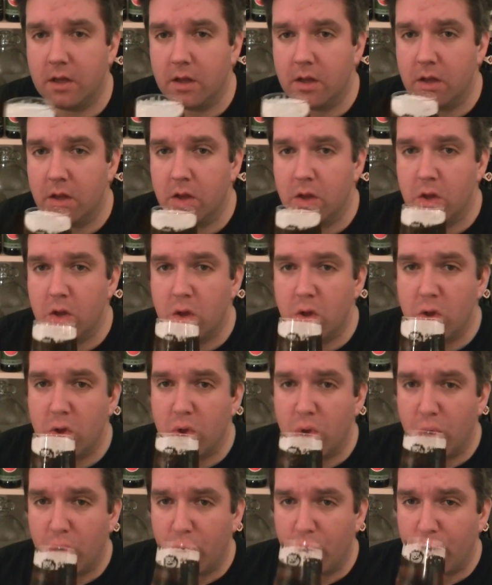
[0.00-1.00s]

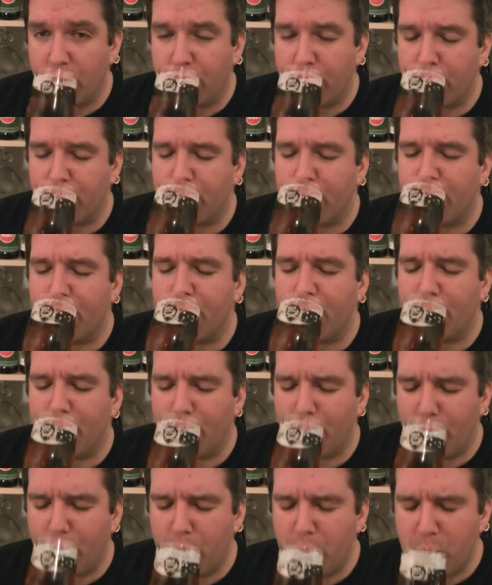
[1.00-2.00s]

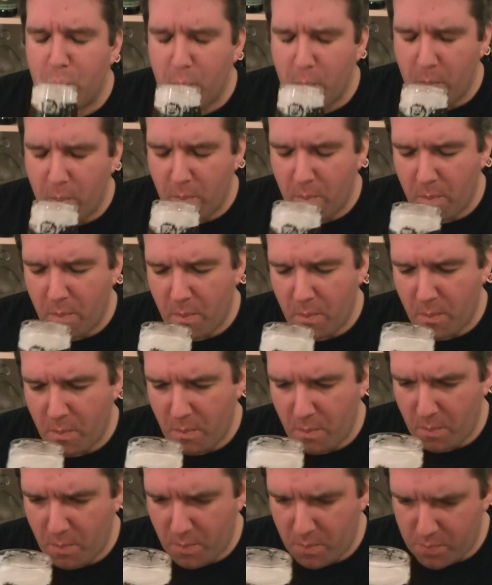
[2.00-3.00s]

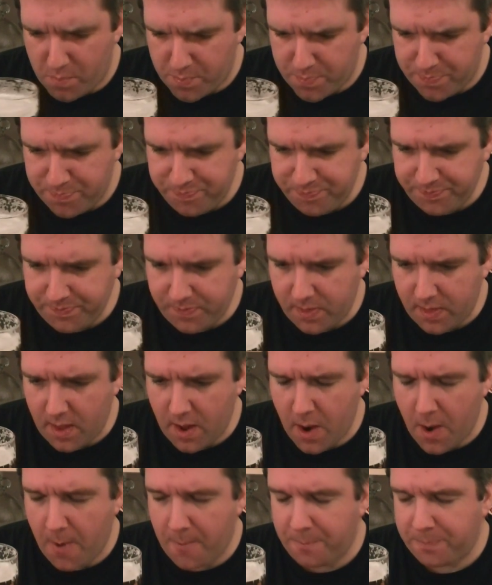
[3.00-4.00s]

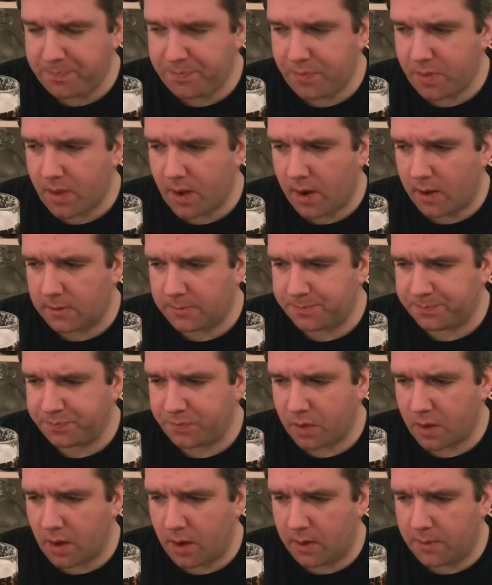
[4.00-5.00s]

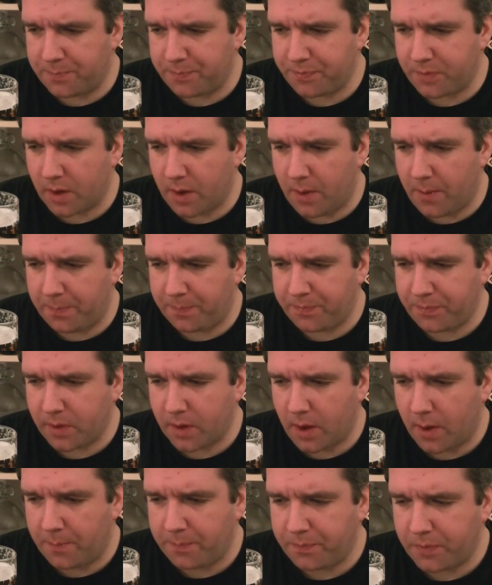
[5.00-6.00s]

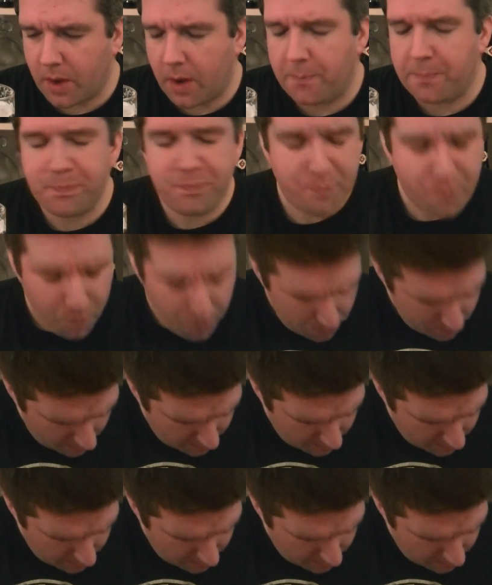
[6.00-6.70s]
Nothing is said.